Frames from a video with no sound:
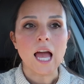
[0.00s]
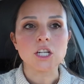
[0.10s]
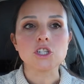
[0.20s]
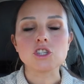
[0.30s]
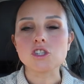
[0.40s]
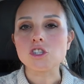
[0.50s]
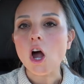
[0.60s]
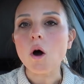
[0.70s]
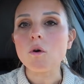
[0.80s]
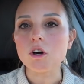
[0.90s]
And she's
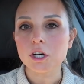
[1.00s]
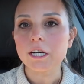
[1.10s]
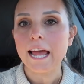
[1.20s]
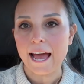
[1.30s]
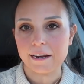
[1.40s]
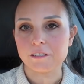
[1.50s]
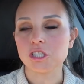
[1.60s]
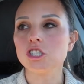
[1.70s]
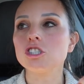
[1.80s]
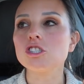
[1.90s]
so good at it.
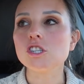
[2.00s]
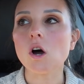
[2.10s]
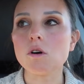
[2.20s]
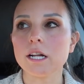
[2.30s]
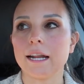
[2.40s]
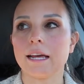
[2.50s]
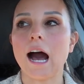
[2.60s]
She's so good at it.